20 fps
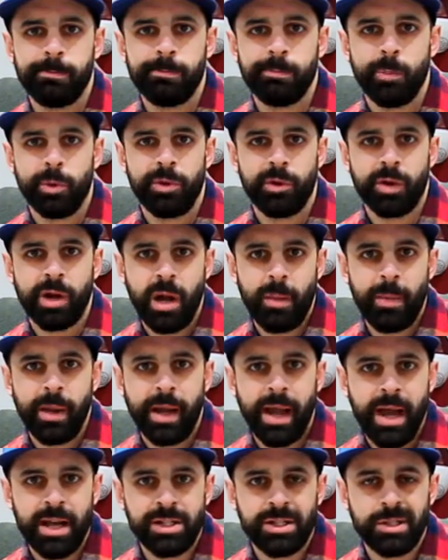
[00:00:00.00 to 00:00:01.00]
when they're
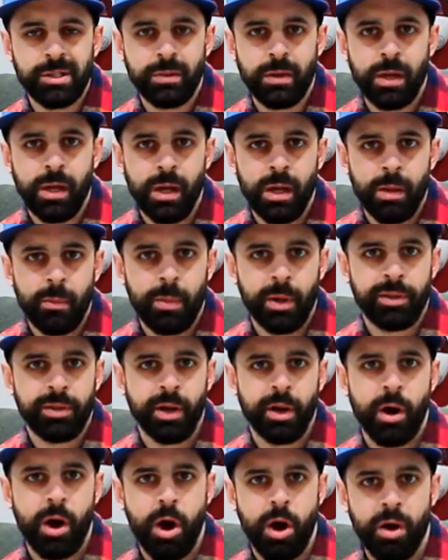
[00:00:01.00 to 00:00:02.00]
coming at you, but
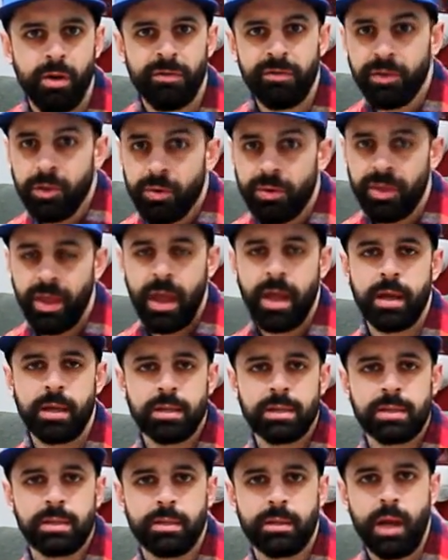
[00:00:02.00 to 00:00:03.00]
there are a few
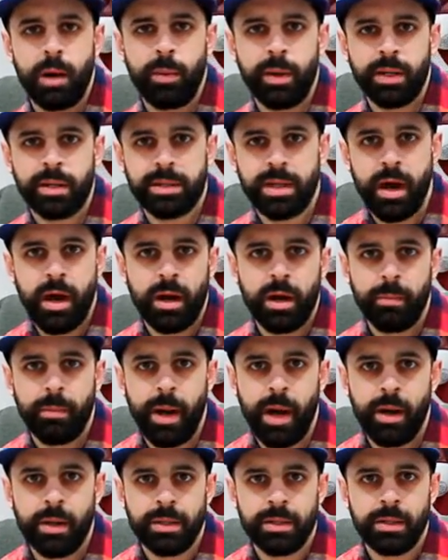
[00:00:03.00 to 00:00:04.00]
things that we can talk
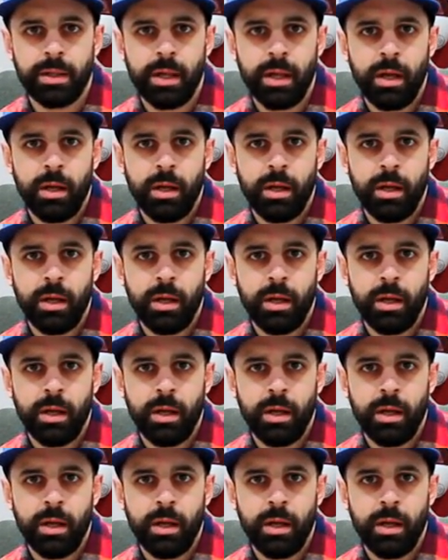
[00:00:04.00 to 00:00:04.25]
about